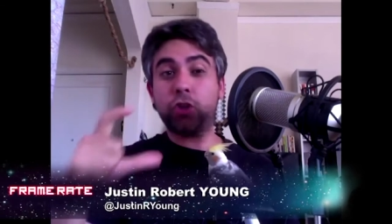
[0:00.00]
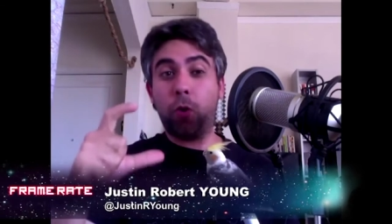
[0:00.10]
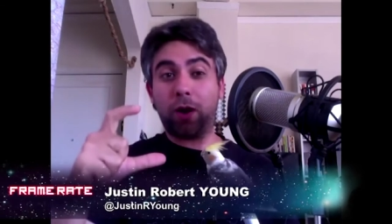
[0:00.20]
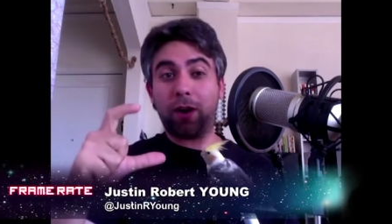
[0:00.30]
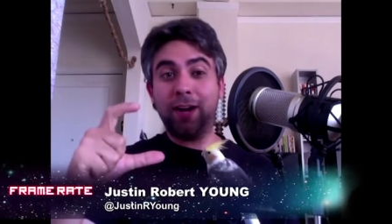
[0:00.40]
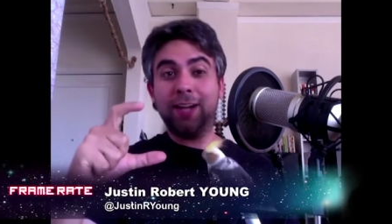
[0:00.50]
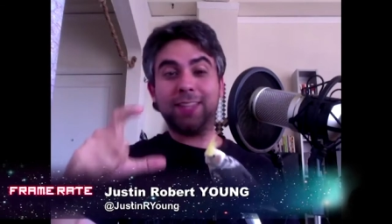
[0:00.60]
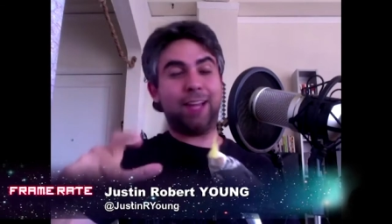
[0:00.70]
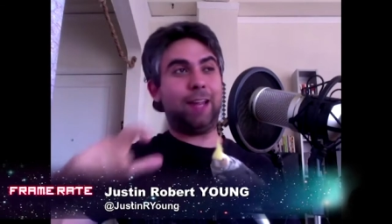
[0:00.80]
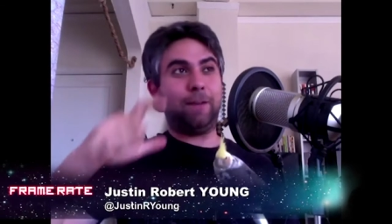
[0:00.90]
sure
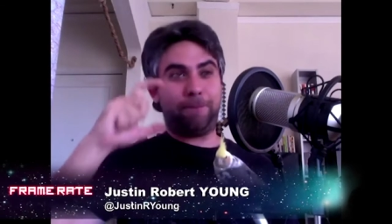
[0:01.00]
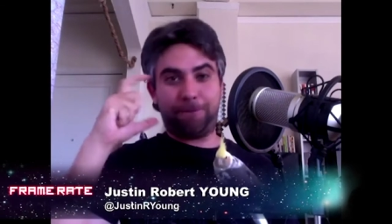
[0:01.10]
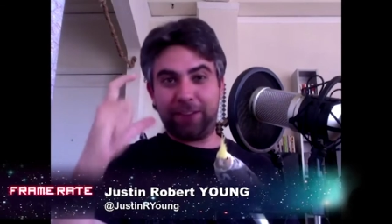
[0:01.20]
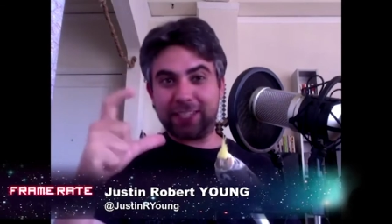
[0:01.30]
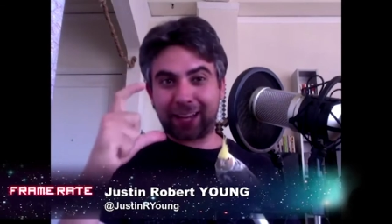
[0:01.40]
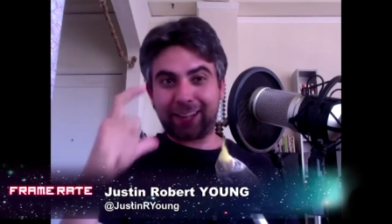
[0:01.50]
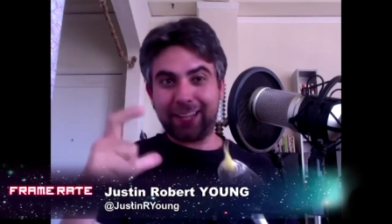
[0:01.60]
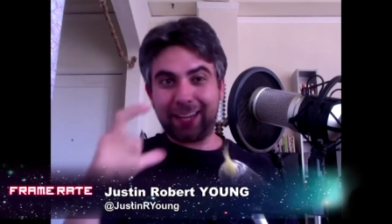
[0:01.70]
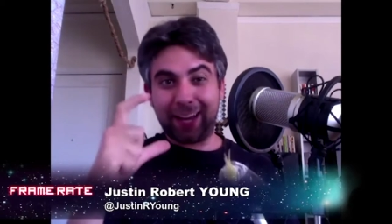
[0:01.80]
that it physically